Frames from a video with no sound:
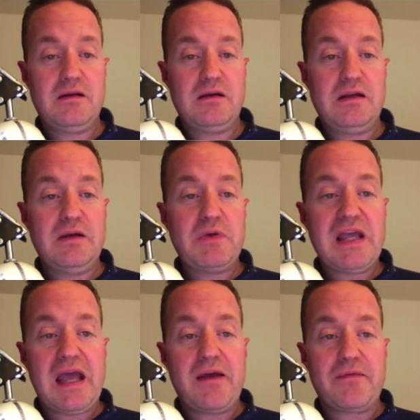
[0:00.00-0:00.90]
And then we
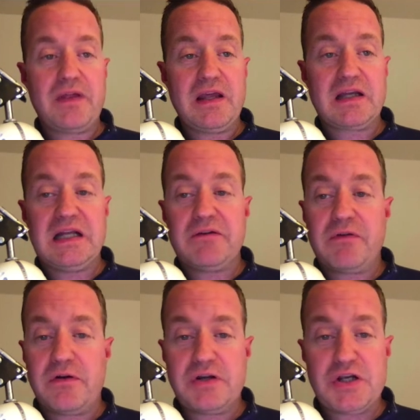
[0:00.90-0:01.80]
have the
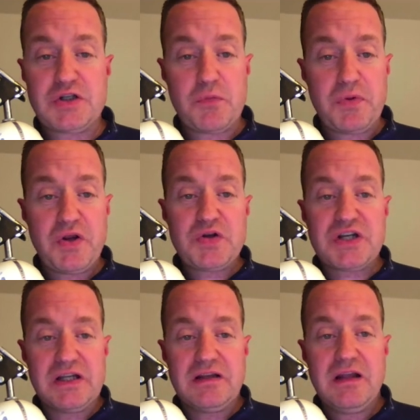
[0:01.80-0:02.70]
CloudFront
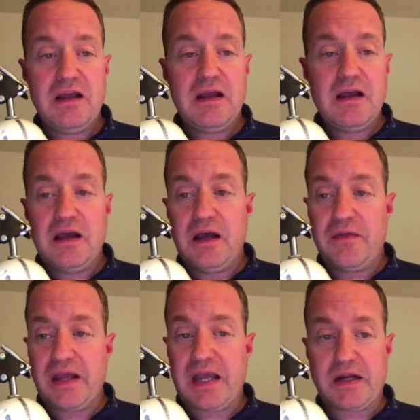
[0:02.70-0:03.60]
distribution
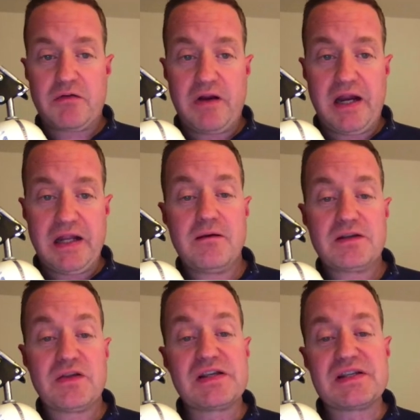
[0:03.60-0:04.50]
that got created.
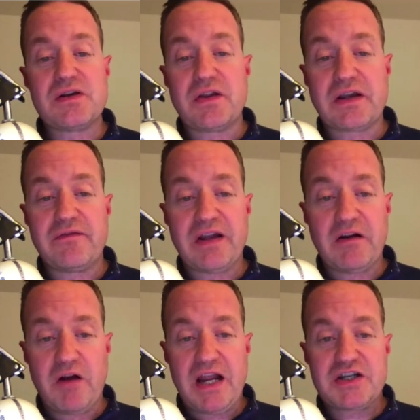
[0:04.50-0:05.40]
So this is all the
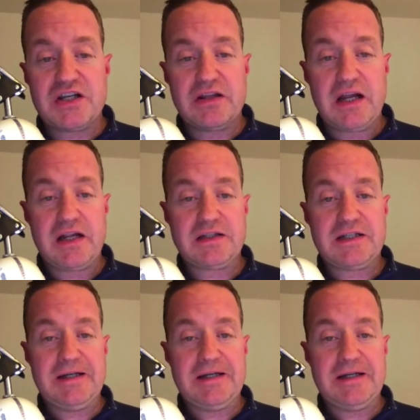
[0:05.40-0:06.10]
configuration that